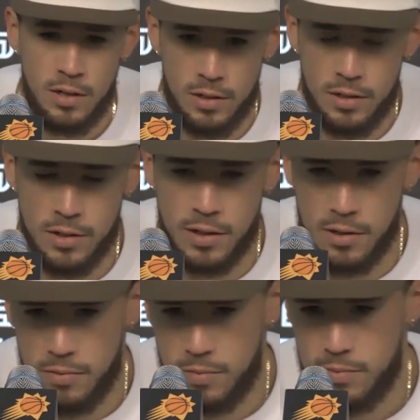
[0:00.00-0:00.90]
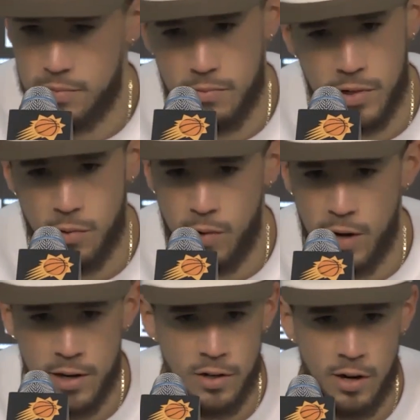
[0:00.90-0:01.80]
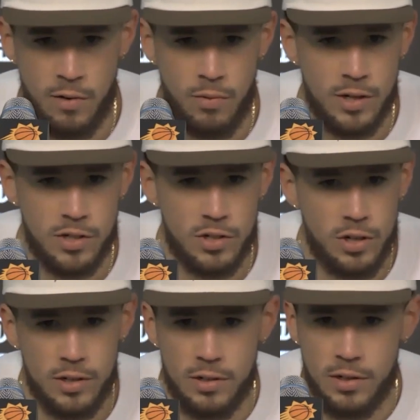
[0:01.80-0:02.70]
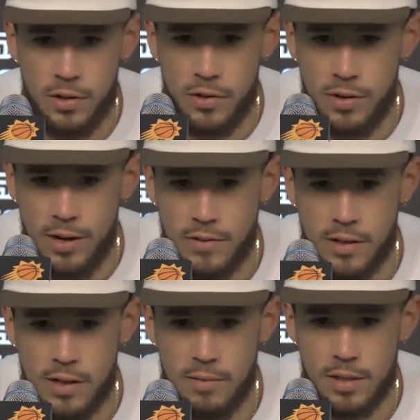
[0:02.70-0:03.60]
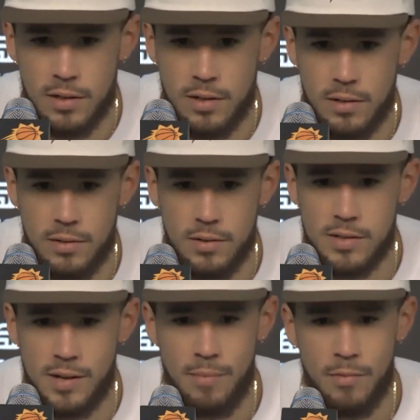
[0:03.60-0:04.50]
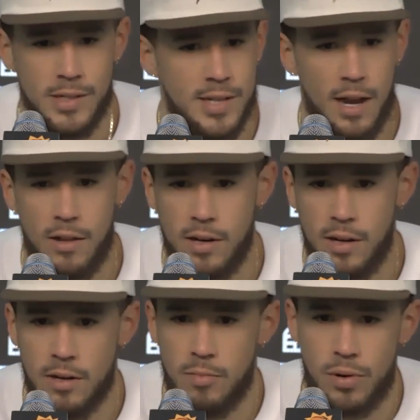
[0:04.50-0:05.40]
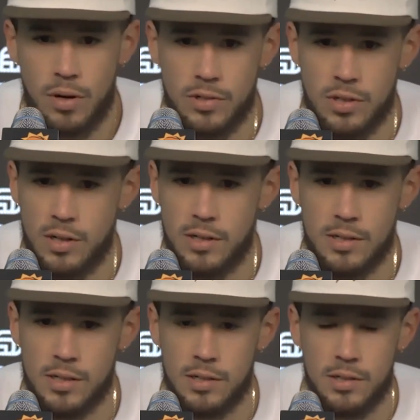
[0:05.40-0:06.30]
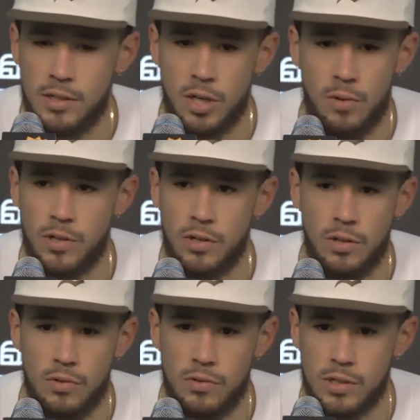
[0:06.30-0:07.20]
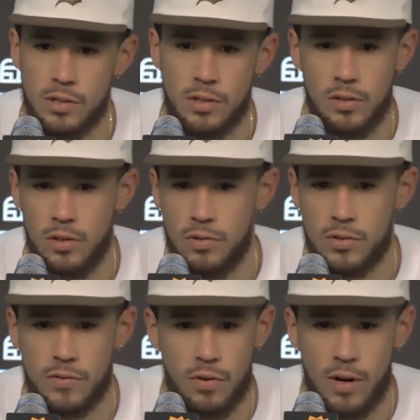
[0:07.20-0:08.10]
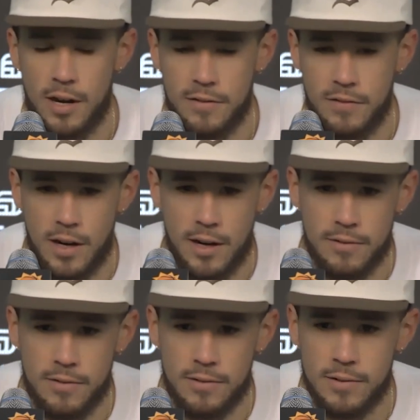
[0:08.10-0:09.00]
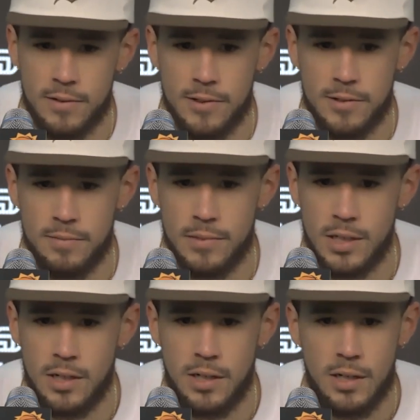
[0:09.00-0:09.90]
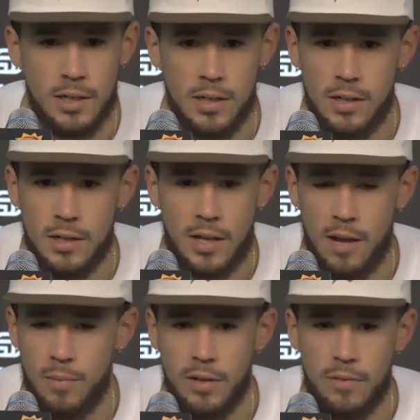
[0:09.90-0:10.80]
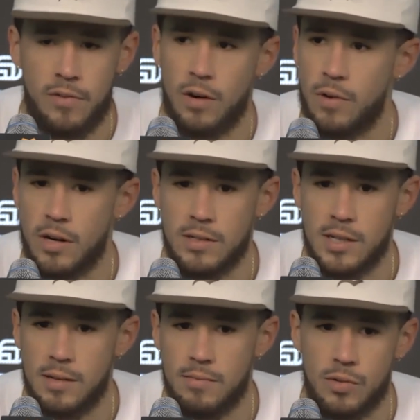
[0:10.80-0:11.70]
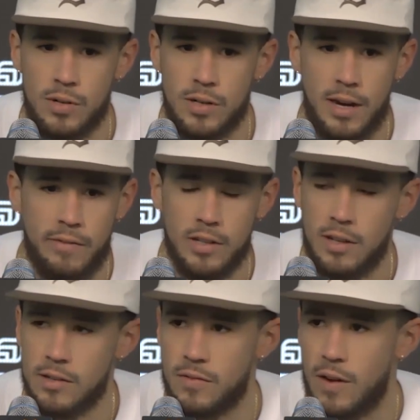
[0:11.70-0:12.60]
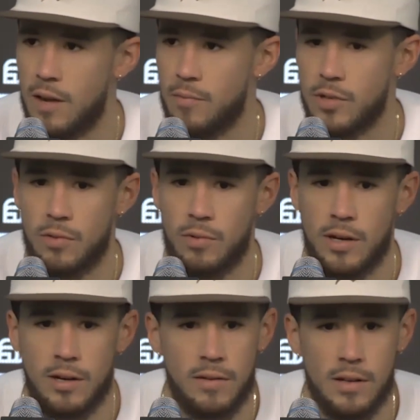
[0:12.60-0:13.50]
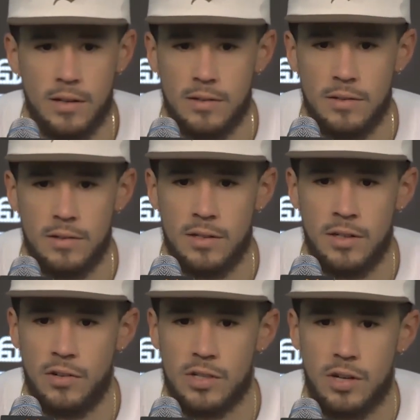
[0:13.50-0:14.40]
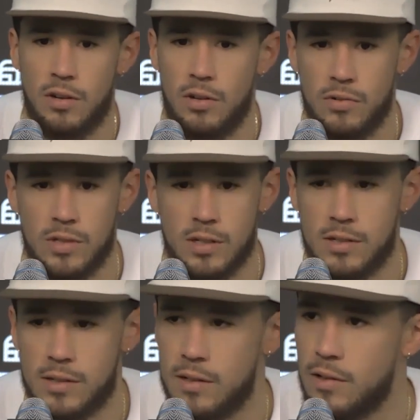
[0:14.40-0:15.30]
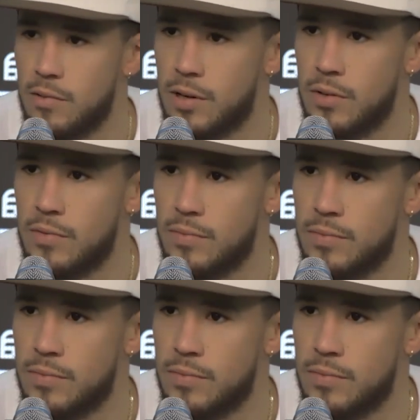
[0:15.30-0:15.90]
you know, when you're winning, you're on a win streak. You know, you have to keep the same mentality and approach as, you know, when you're losing or you lose 4 out of 5. Can't be the front-running teams where everything's fine when you're winning and then, you know, you start losing. It's the end of the world.